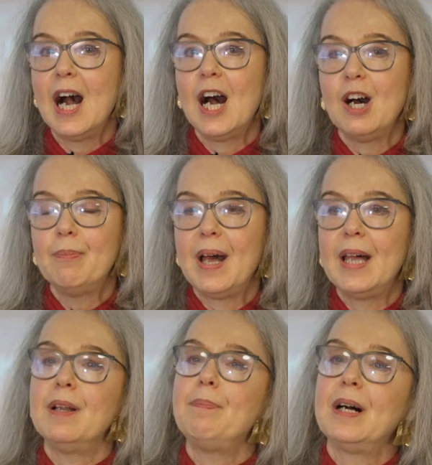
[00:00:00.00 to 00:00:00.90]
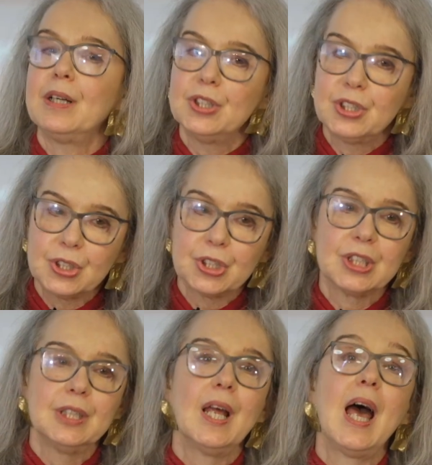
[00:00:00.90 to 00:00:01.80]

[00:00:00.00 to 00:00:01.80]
And about assertion